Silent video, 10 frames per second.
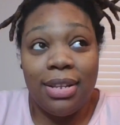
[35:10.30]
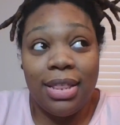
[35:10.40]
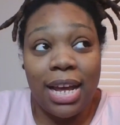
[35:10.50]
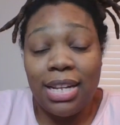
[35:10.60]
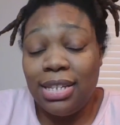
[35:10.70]

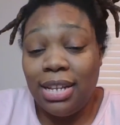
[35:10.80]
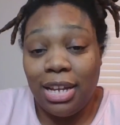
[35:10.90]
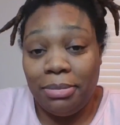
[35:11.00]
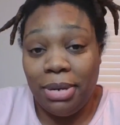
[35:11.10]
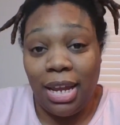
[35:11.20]
that is the
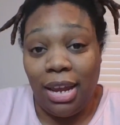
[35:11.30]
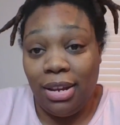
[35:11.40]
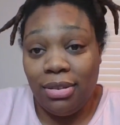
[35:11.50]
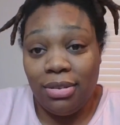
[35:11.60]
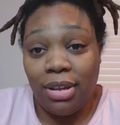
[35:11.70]
update
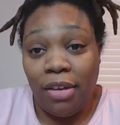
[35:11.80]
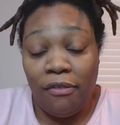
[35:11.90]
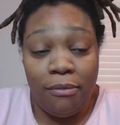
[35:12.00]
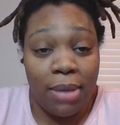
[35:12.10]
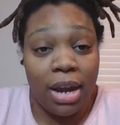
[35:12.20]

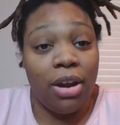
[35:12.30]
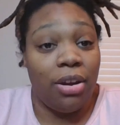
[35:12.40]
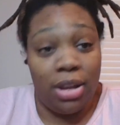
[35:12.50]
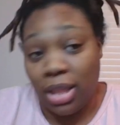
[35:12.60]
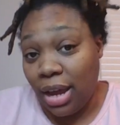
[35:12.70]
of my
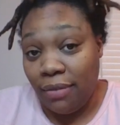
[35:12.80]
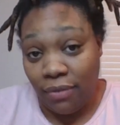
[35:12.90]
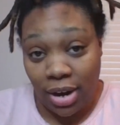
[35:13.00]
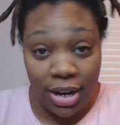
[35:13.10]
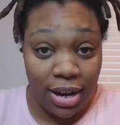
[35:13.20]
current life
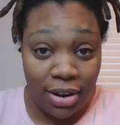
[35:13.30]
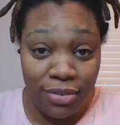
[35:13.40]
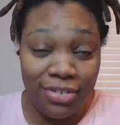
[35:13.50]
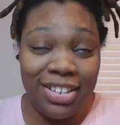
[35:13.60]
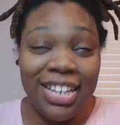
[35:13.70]
right now.